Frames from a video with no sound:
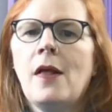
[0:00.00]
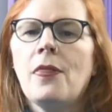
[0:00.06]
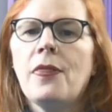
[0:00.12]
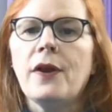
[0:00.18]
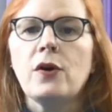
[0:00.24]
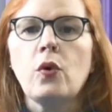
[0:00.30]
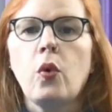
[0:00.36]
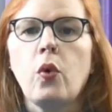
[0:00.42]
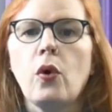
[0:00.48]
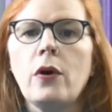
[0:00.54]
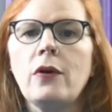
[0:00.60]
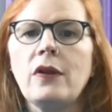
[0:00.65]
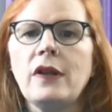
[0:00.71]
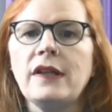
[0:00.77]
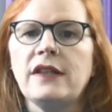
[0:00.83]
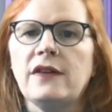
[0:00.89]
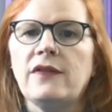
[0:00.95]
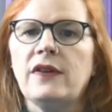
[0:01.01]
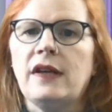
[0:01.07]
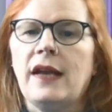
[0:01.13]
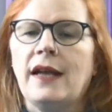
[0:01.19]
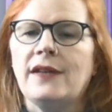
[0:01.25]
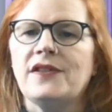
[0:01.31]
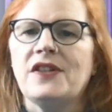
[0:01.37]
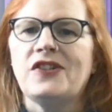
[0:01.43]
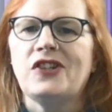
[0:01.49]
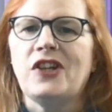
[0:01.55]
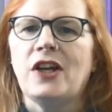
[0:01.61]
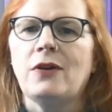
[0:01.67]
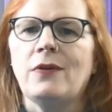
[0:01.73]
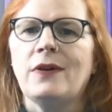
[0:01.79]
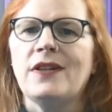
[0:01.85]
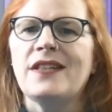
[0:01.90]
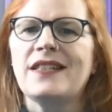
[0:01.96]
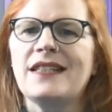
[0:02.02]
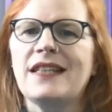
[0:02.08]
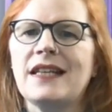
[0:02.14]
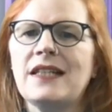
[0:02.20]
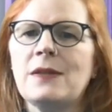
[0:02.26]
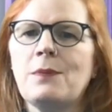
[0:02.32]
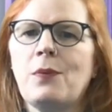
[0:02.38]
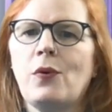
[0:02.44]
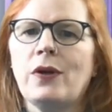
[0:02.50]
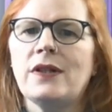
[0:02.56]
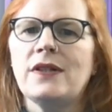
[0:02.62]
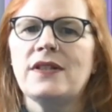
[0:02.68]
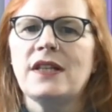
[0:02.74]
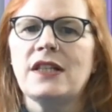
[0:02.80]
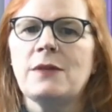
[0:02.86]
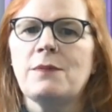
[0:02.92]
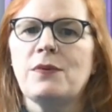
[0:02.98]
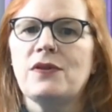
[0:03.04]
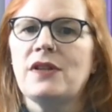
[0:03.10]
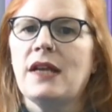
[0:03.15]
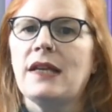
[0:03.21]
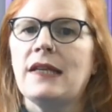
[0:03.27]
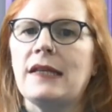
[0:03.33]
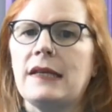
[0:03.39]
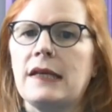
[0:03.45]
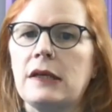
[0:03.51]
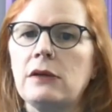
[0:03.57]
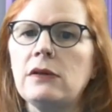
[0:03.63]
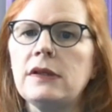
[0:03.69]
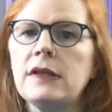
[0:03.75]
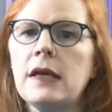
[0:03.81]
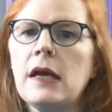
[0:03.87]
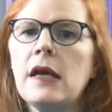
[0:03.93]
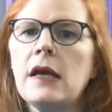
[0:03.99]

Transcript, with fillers: Their quarterly dividend has a generous 6.6% yield.